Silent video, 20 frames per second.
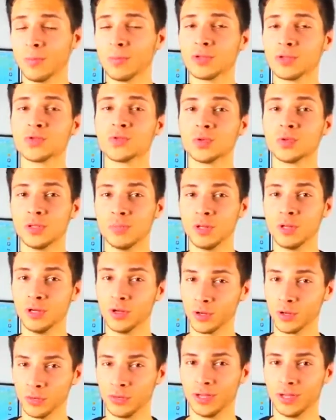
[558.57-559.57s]
Apple's really been
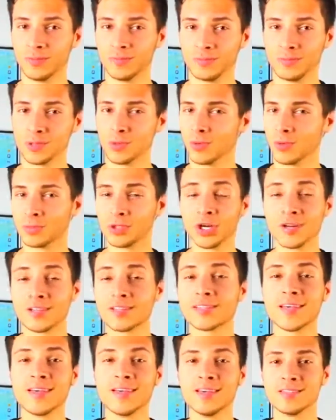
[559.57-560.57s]
good with them. So what I'm trying
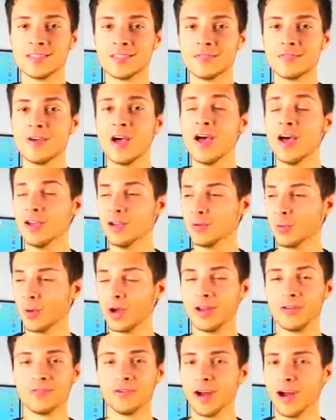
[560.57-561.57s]
to say is if you're
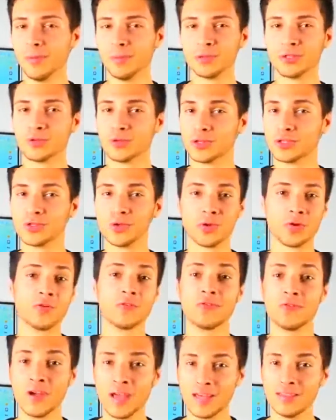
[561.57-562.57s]
waiting for Apple to restore
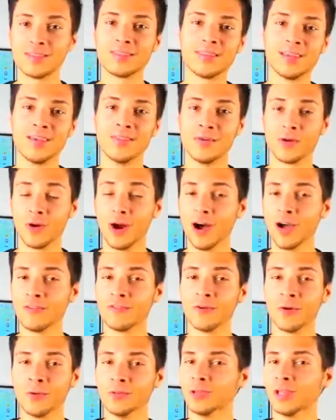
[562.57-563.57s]
your faith in their
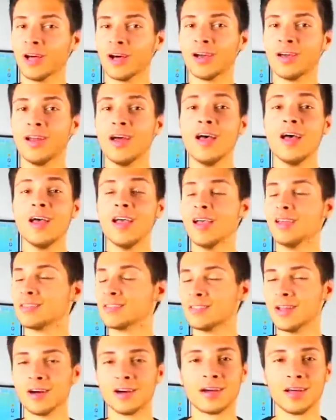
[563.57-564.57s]
iPhone line,
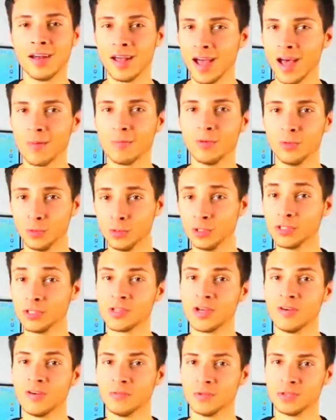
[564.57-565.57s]
it's not going to happen with
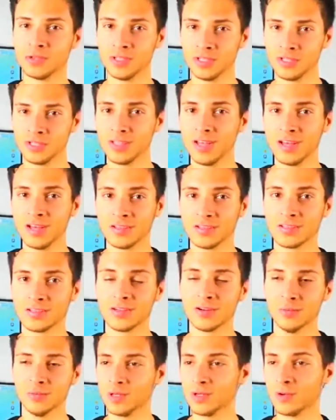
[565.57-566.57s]
this iPhone 6s.
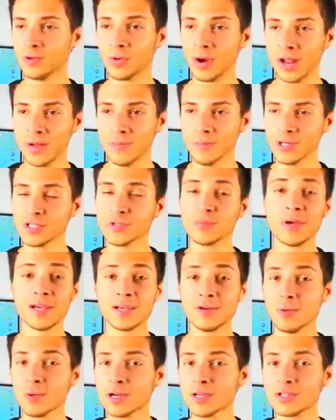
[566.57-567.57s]
It'll be great, but
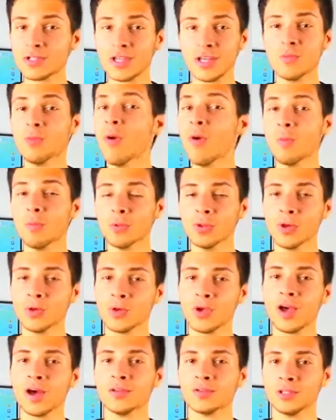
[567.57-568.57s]
spec-wise, it won't blow
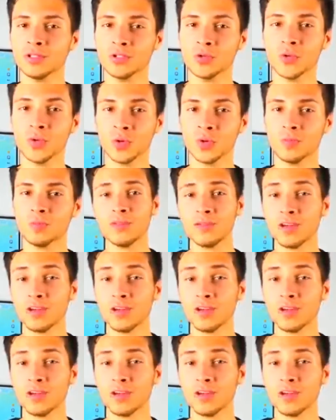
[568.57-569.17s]
you out the door.